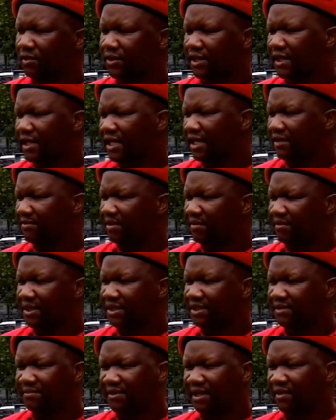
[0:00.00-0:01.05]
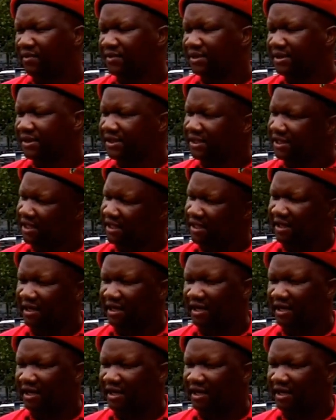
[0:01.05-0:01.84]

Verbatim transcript: Look, the current membership now is sitting uh,